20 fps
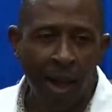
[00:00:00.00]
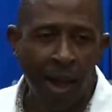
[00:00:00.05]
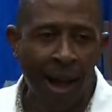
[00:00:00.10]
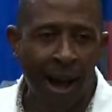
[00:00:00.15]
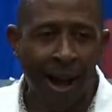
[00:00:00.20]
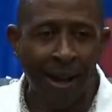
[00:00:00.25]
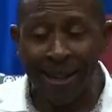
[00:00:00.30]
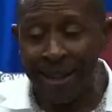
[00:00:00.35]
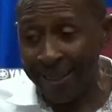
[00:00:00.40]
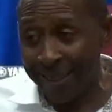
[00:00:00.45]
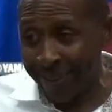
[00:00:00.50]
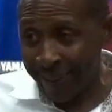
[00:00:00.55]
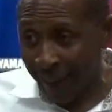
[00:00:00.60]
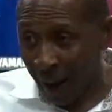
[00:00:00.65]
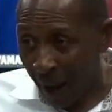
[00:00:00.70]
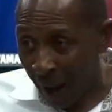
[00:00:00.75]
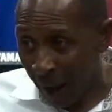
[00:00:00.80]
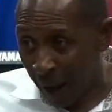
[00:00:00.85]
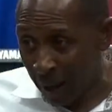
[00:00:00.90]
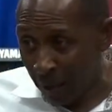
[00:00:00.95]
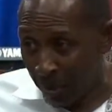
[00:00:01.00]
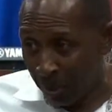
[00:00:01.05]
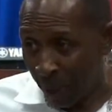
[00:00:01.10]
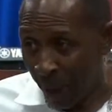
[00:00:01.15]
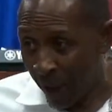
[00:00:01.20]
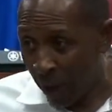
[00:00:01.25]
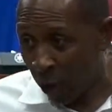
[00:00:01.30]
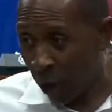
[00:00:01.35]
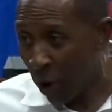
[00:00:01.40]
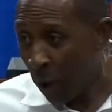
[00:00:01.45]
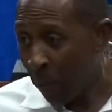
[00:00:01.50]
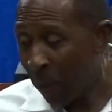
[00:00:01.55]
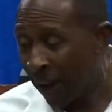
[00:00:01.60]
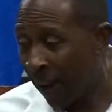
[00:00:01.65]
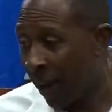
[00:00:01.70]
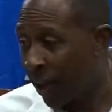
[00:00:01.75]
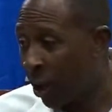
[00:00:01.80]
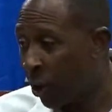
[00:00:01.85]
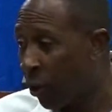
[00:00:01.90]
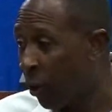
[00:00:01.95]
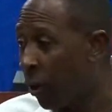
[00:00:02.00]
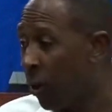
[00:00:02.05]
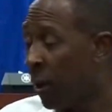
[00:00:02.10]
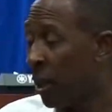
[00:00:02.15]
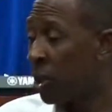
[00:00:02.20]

and it dawn upon you, because you know,